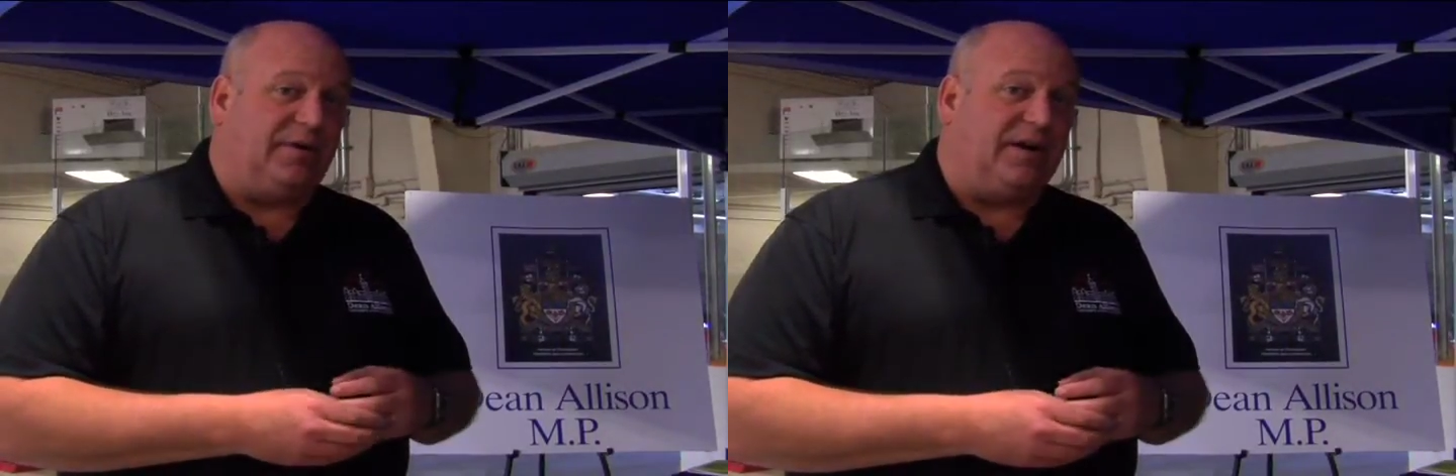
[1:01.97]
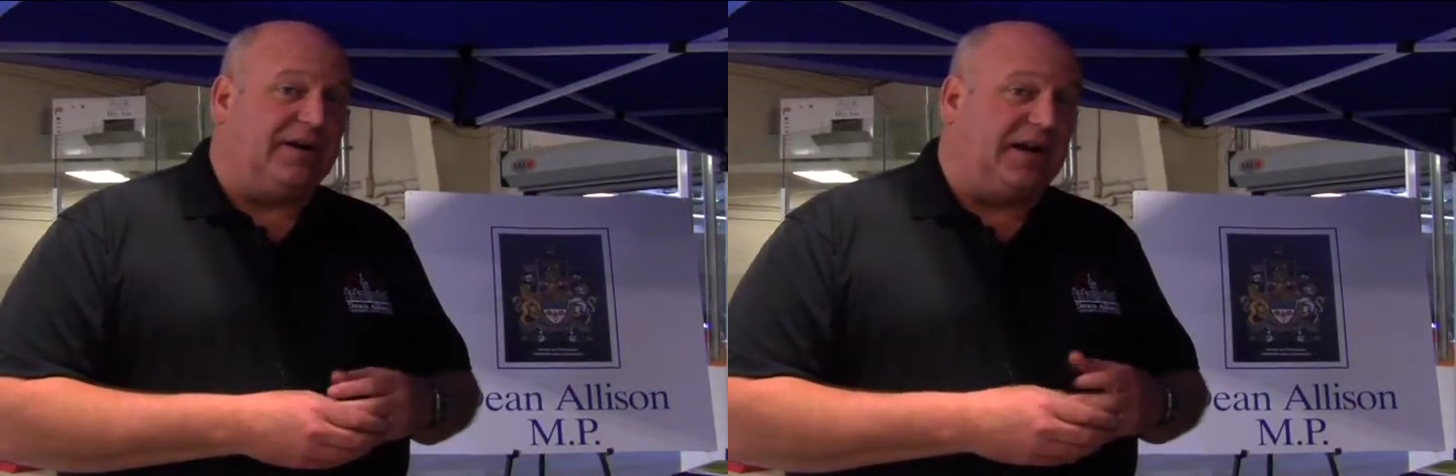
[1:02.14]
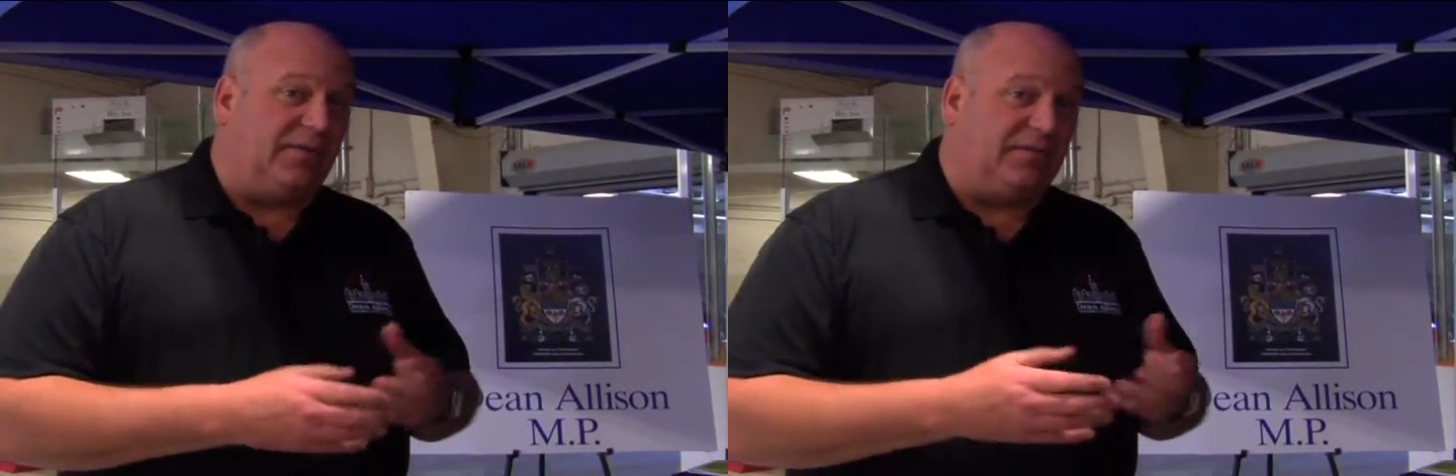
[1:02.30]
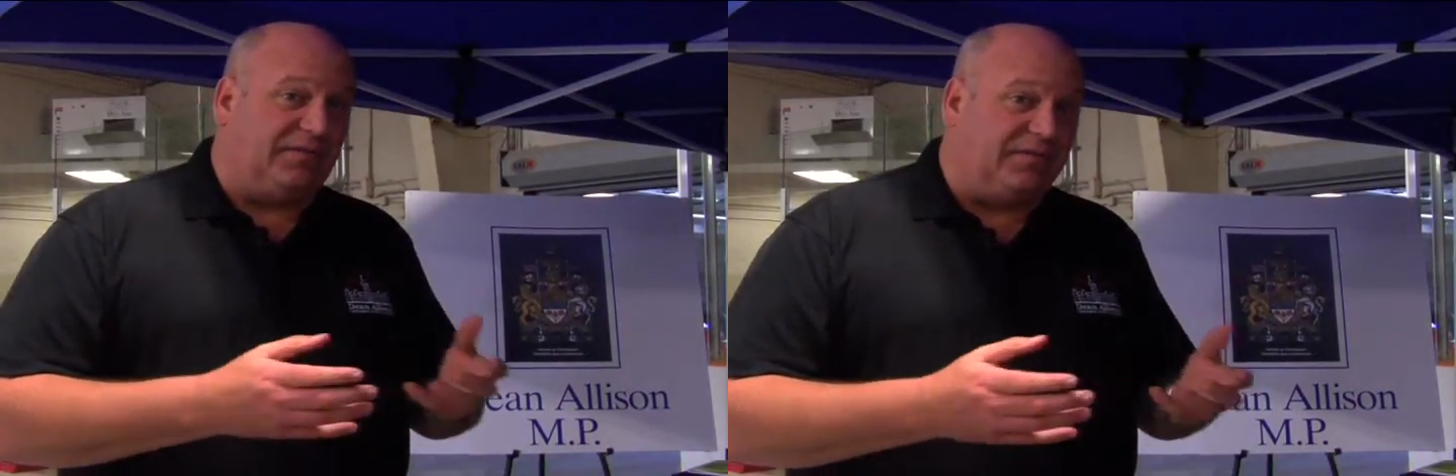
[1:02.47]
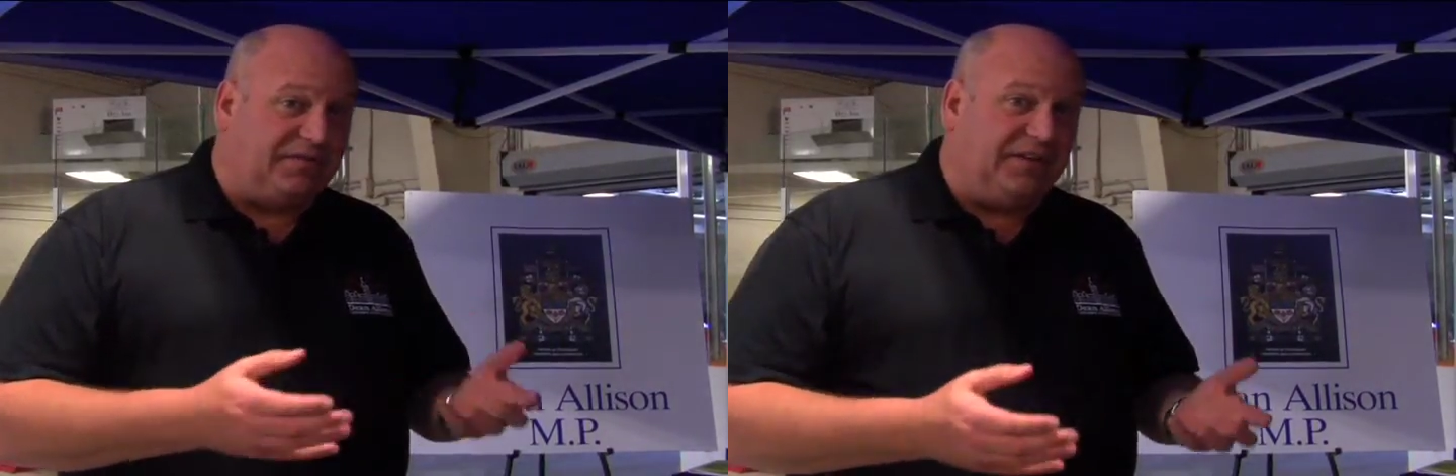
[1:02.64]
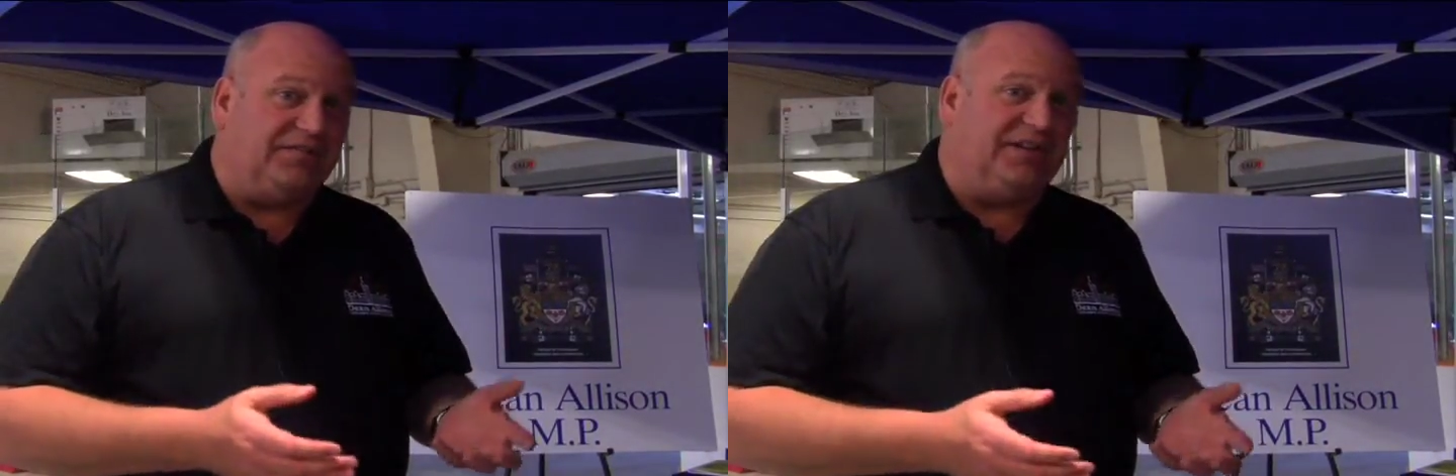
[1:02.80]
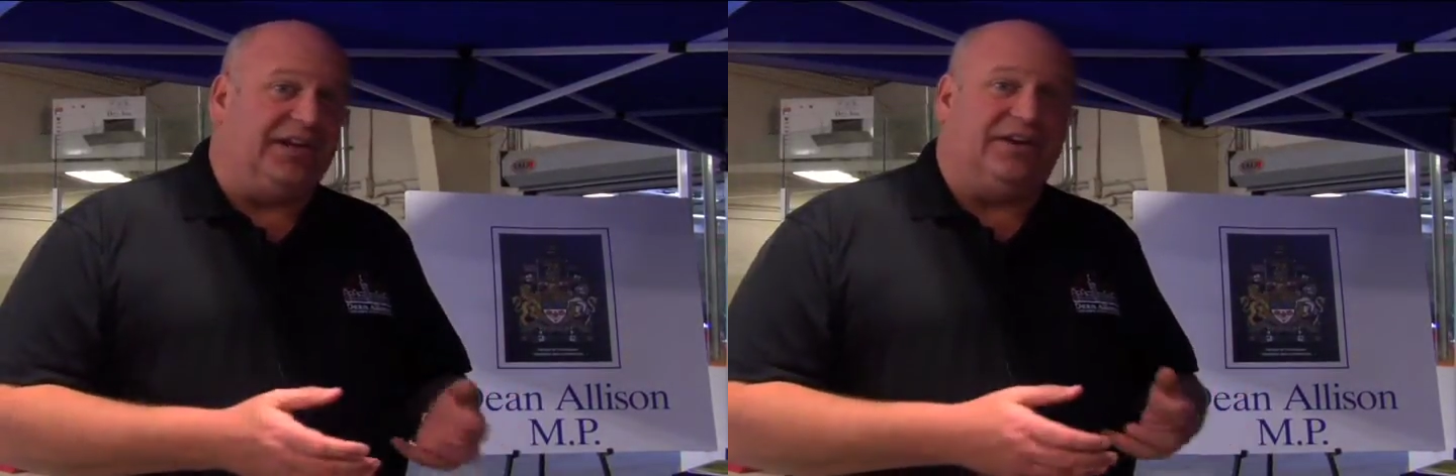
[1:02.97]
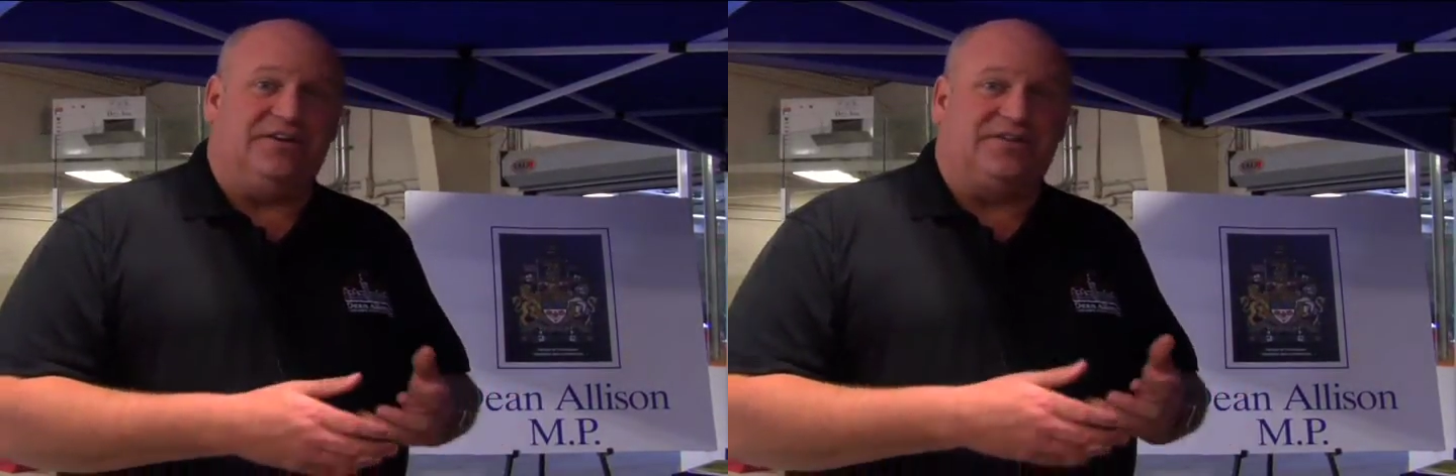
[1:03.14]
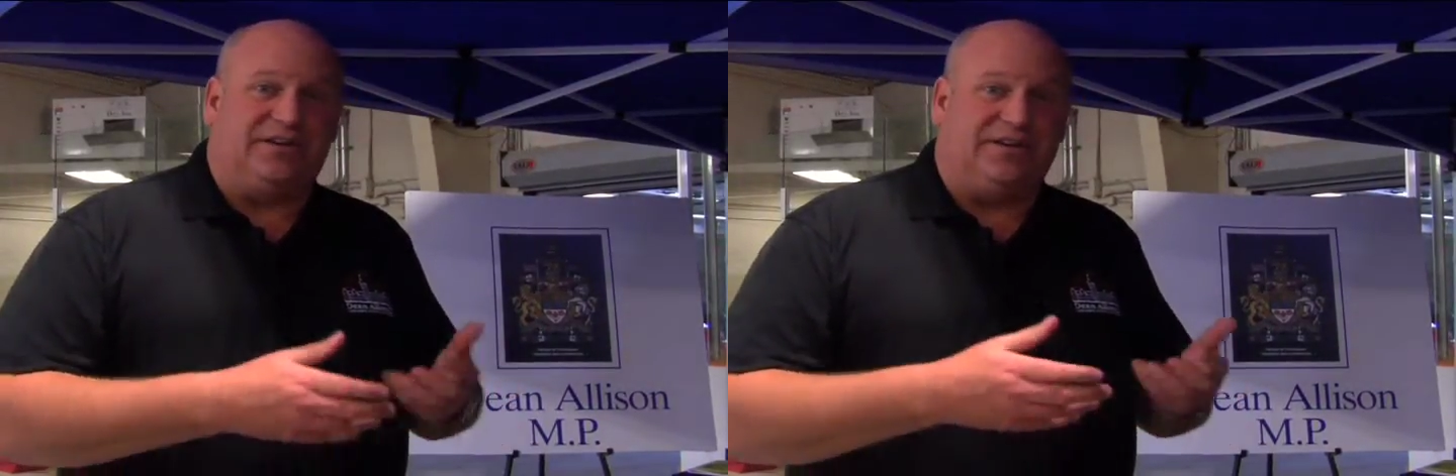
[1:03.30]
around anywhere from 50
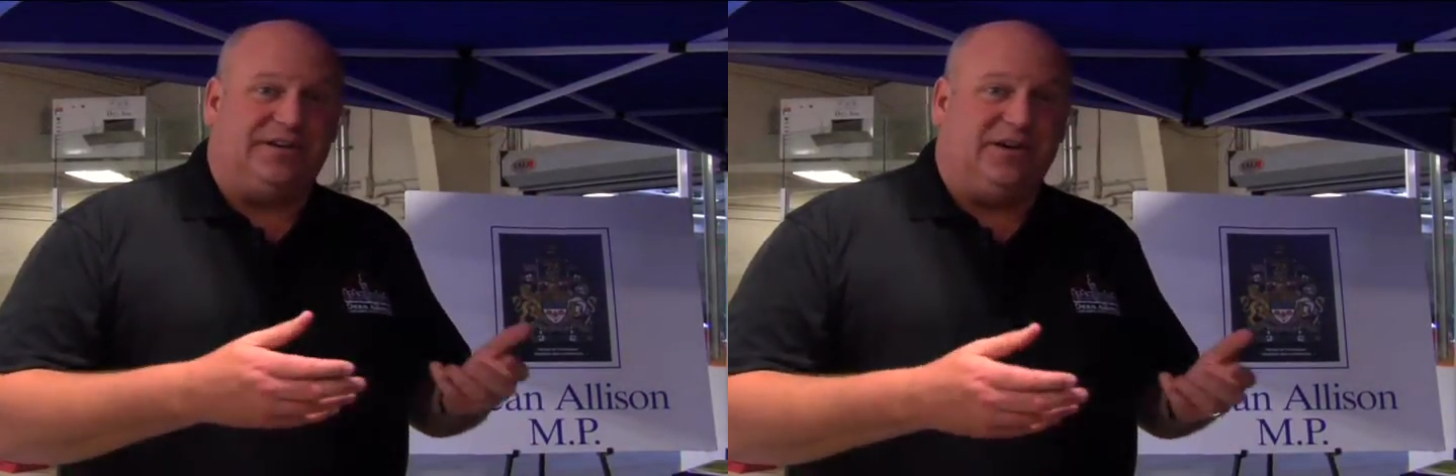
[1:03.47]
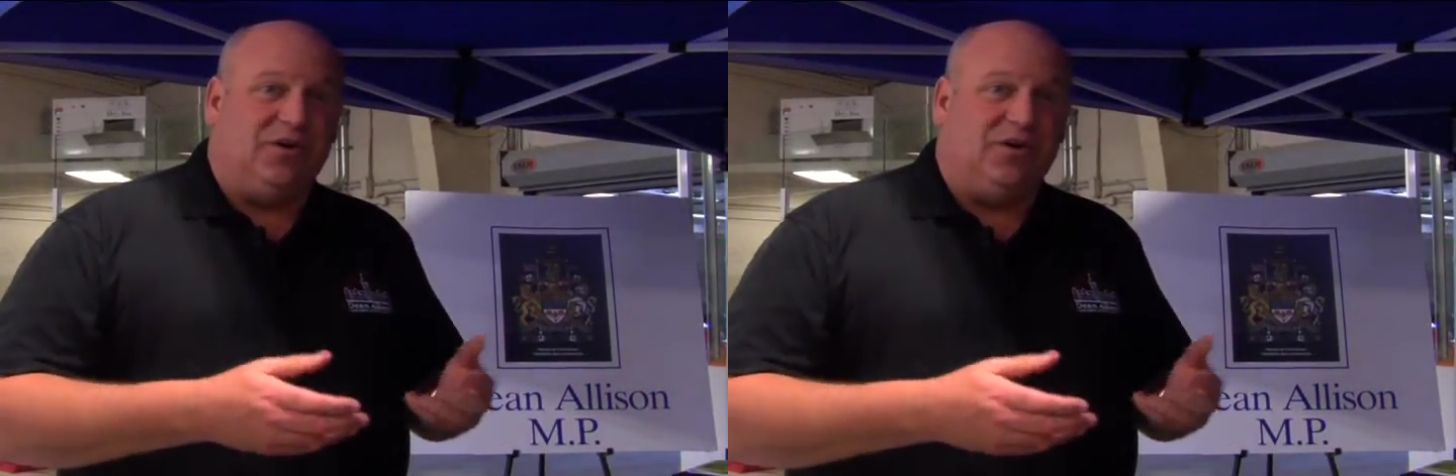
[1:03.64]
years to